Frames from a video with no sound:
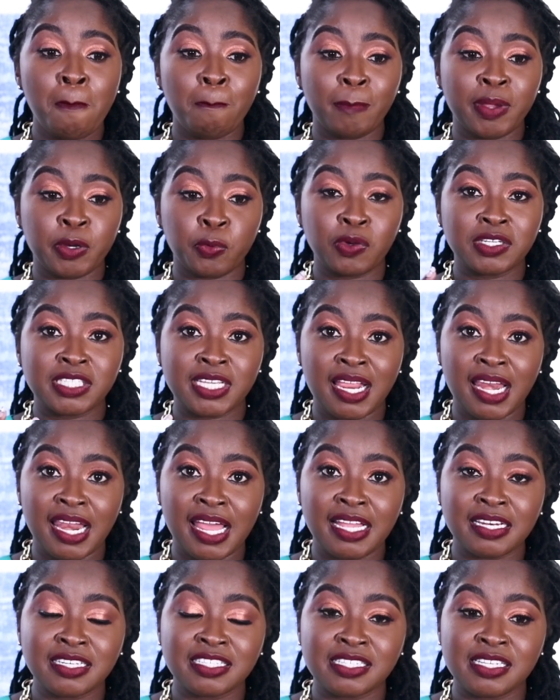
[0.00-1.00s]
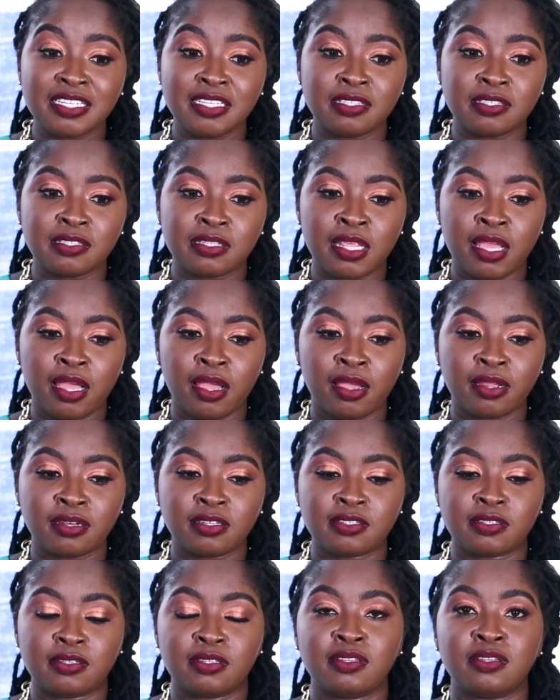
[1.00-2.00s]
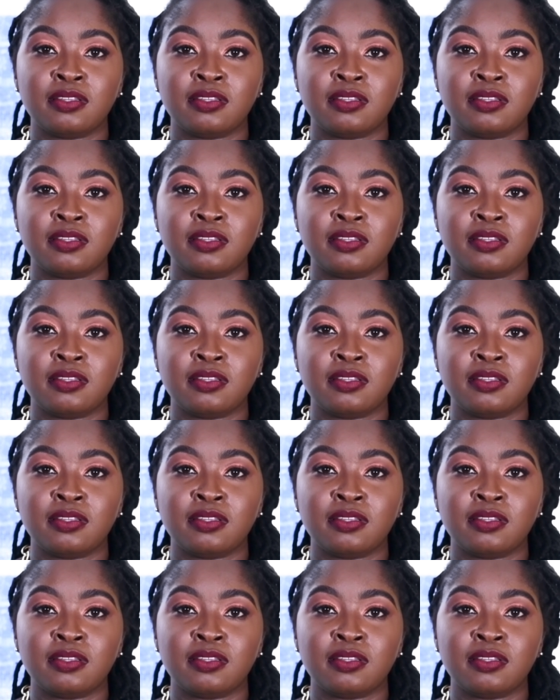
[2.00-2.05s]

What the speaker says: But what I learned is that